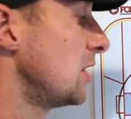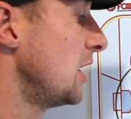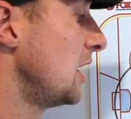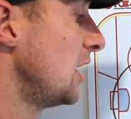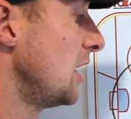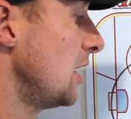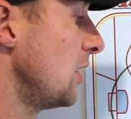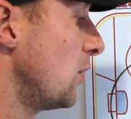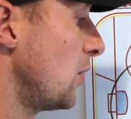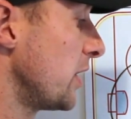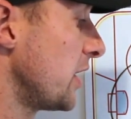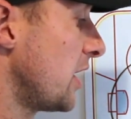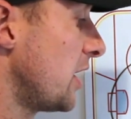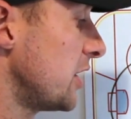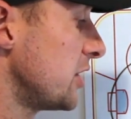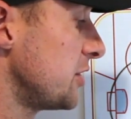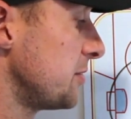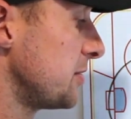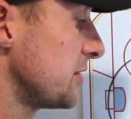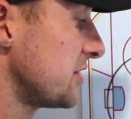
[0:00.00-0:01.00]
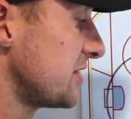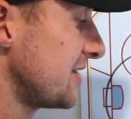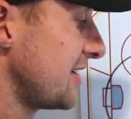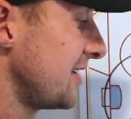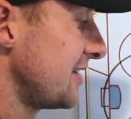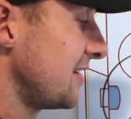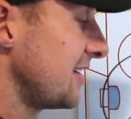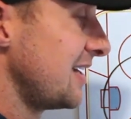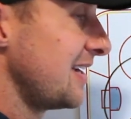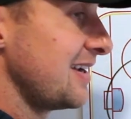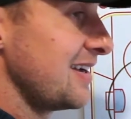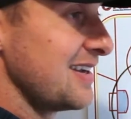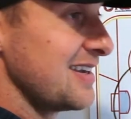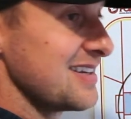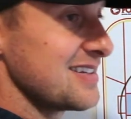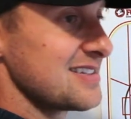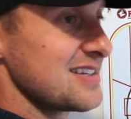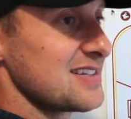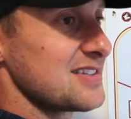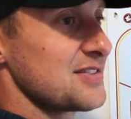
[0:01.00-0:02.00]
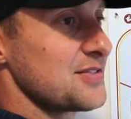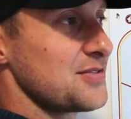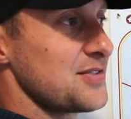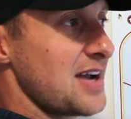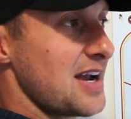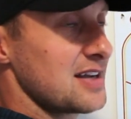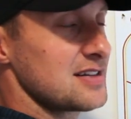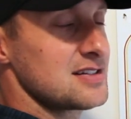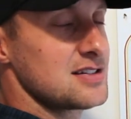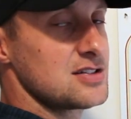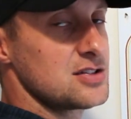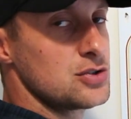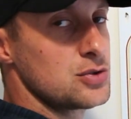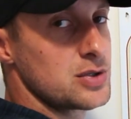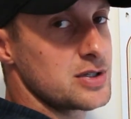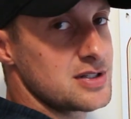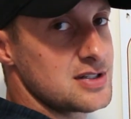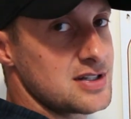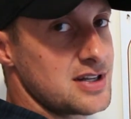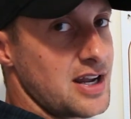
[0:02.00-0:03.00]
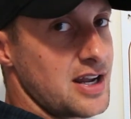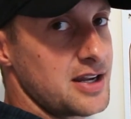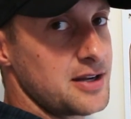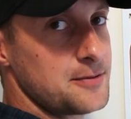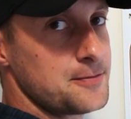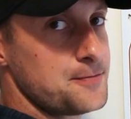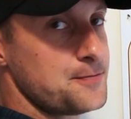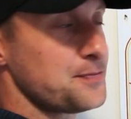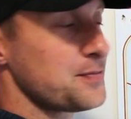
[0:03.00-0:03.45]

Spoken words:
100% is as fast as you could skate.